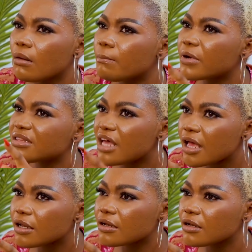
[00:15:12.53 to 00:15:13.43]
but
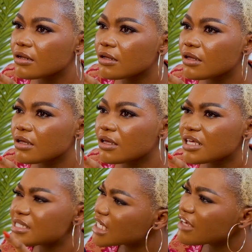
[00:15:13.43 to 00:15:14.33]
then
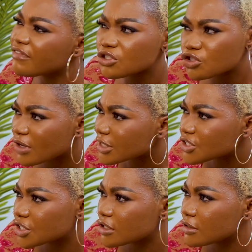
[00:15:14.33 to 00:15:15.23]
it's giving
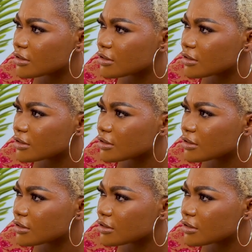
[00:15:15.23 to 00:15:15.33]
trashy.